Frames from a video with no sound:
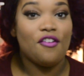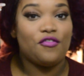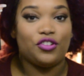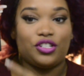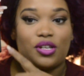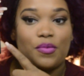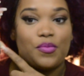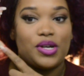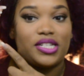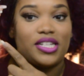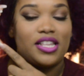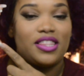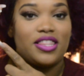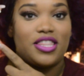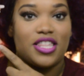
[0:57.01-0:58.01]
For some
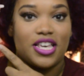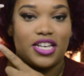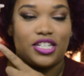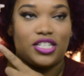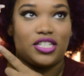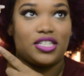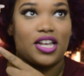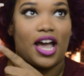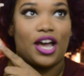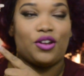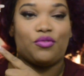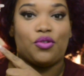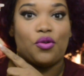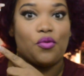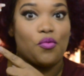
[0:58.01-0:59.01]
reason this, I
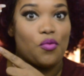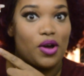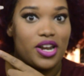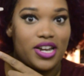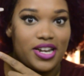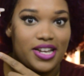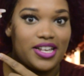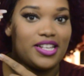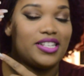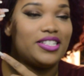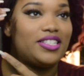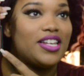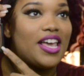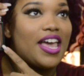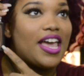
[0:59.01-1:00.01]
don't know what it
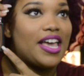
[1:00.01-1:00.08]
is